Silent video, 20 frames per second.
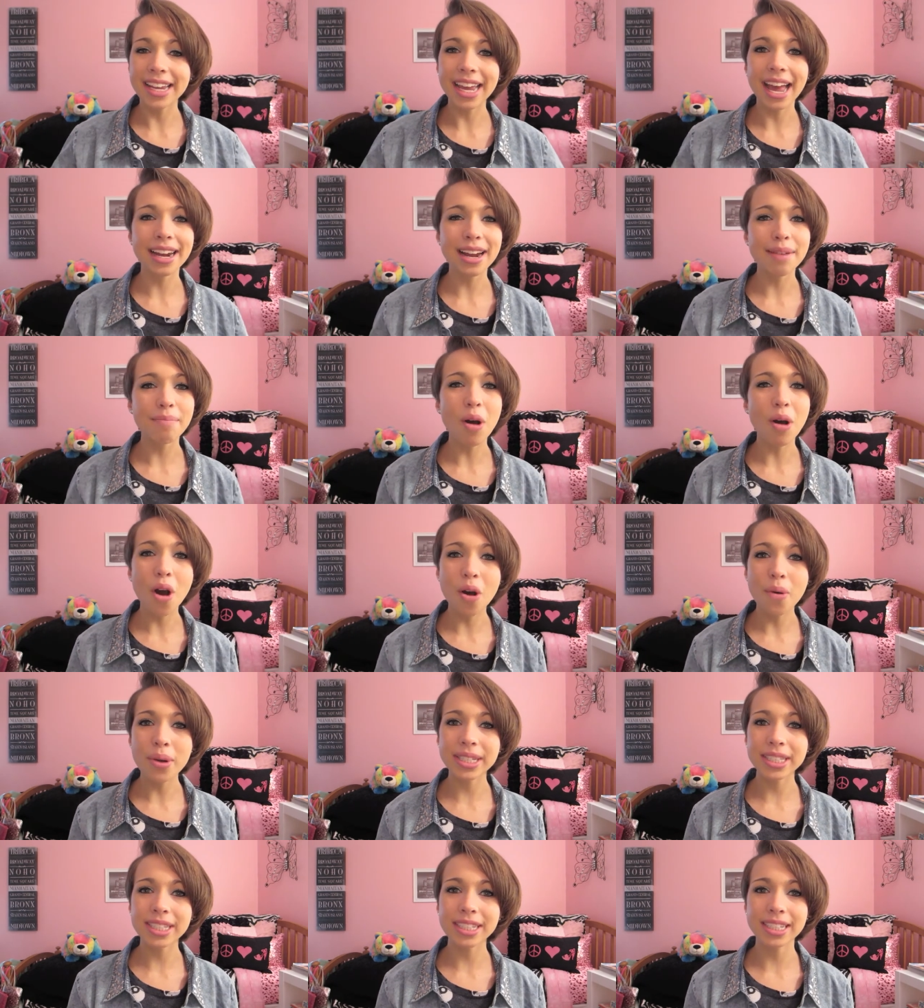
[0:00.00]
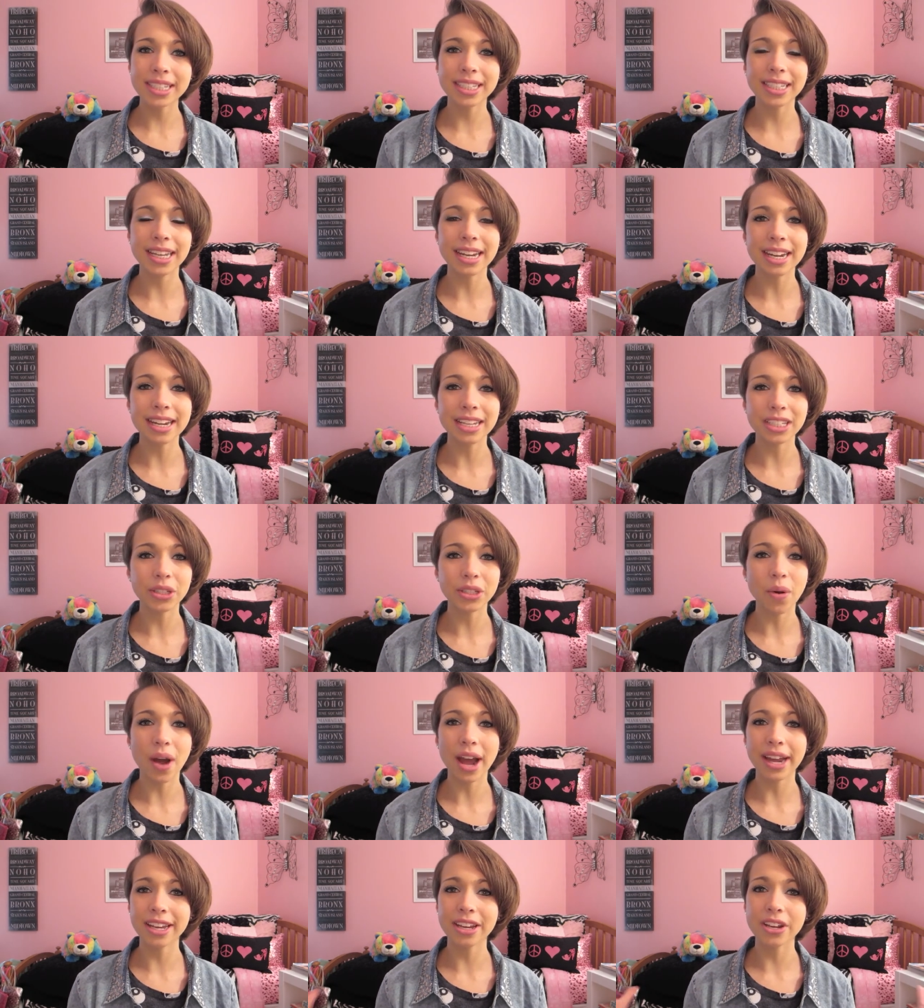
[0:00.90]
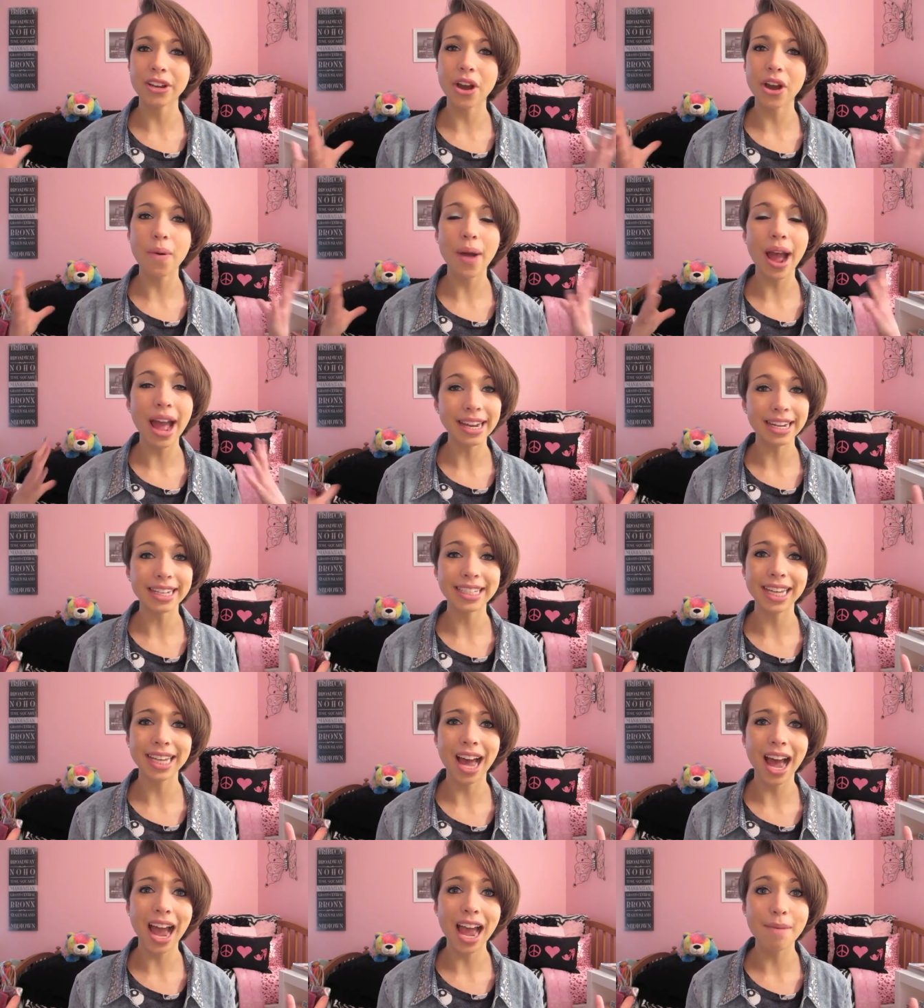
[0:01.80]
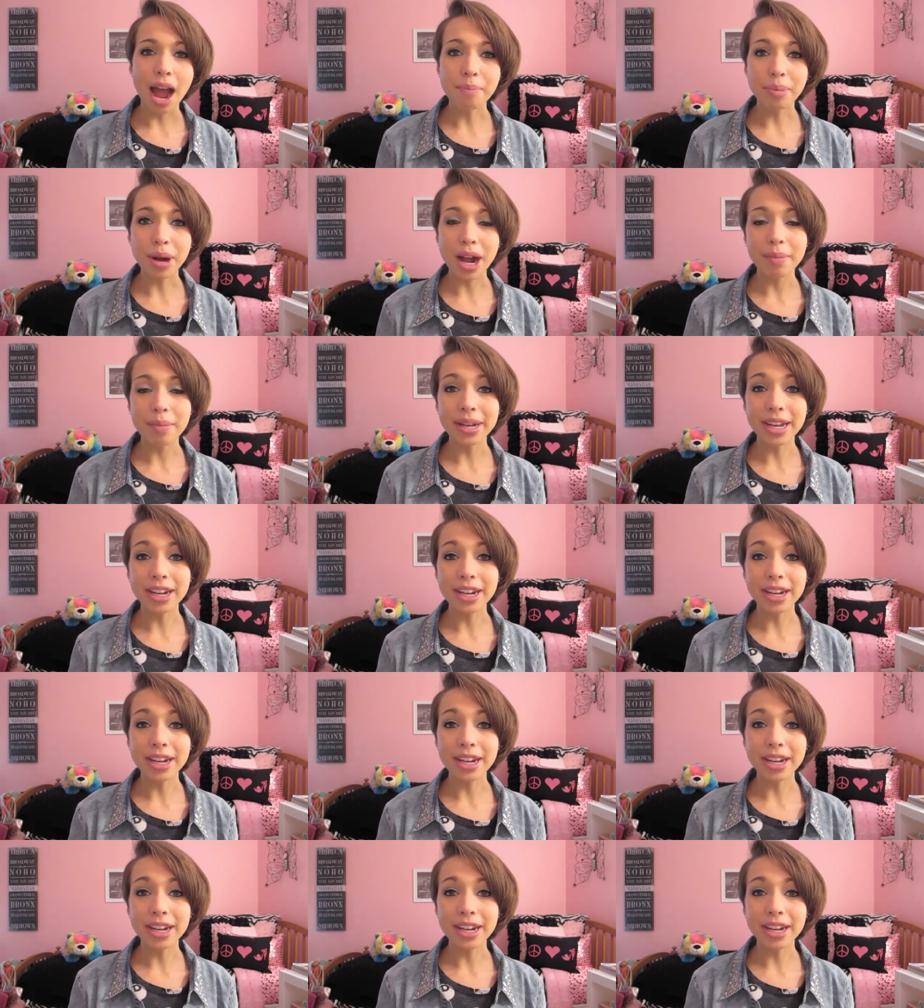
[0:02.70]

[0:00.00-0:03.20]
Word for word: Again, I'm always in the city, so I can go anytime. I'm probably